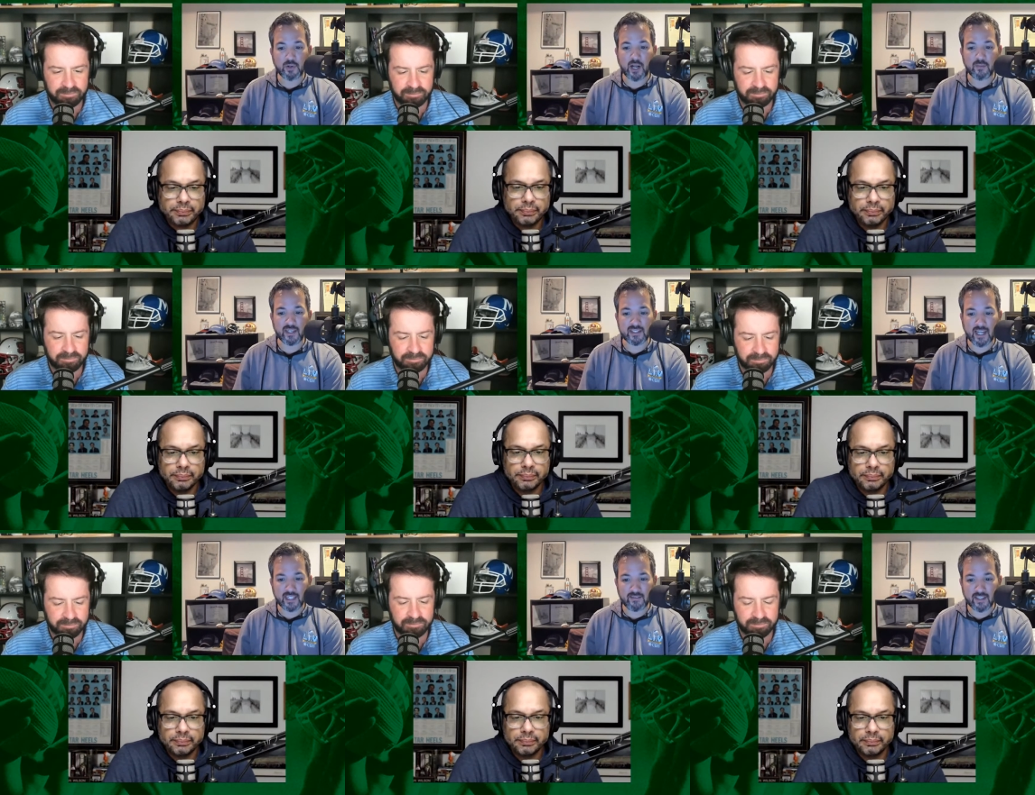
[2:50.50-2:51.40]
Speaker 1: problem. And it's
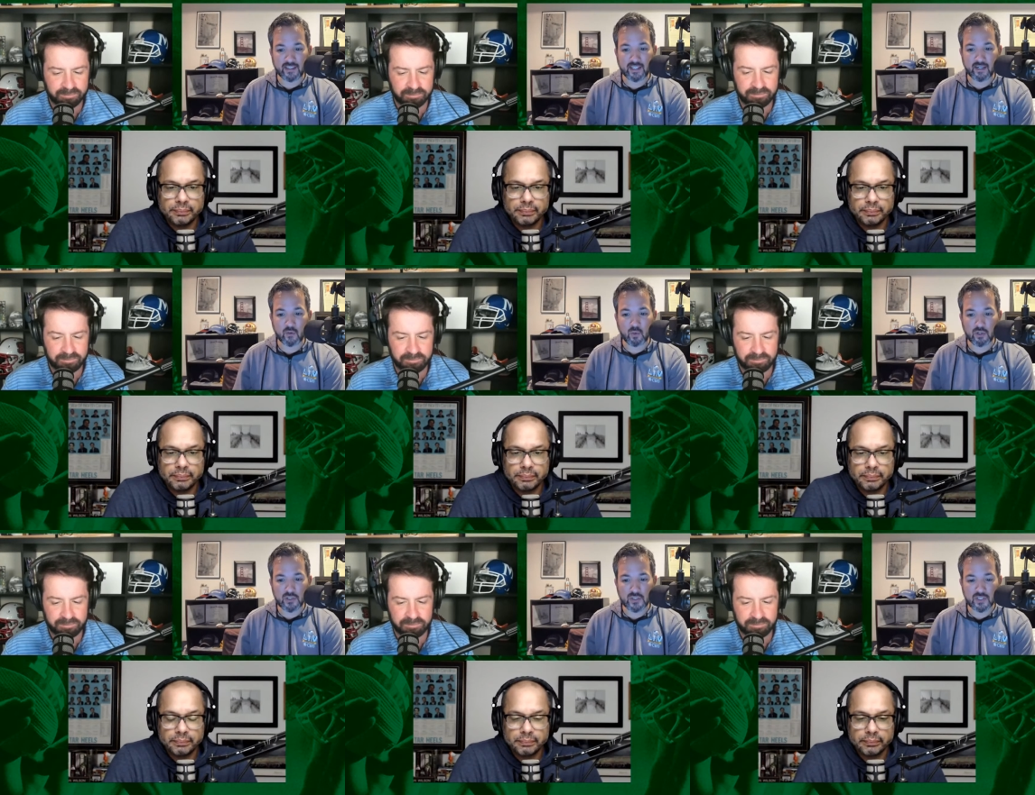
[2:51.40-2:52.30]
not even that they're
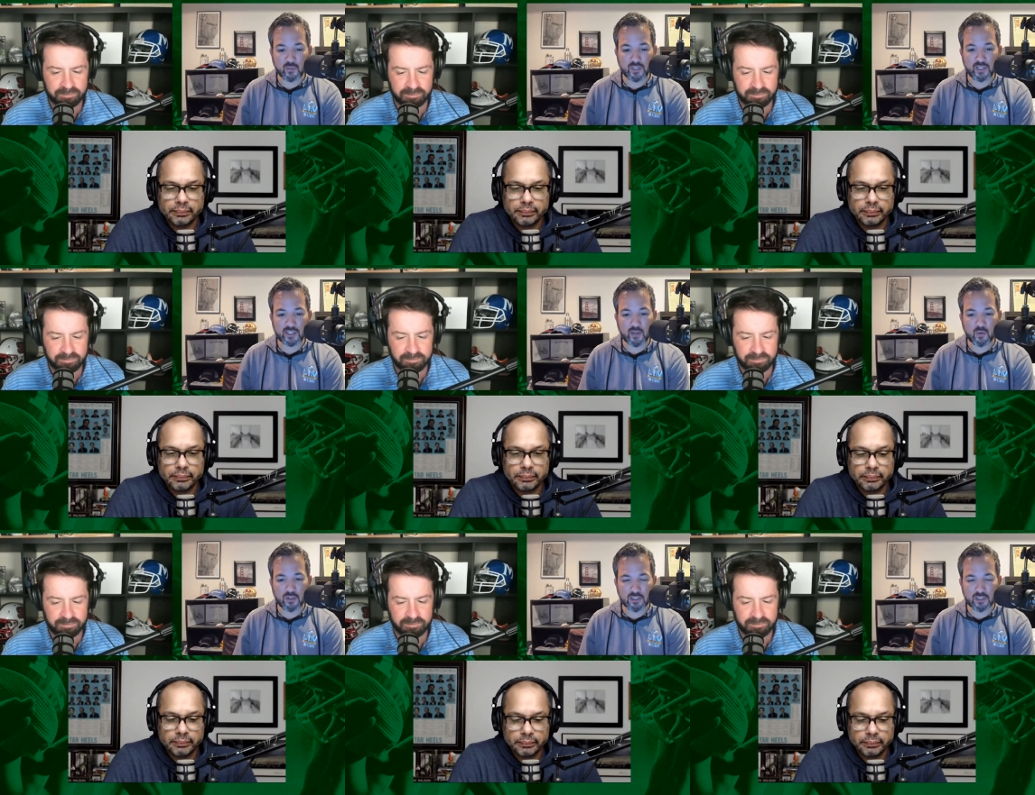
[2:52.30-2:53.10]
worse than we thought they were.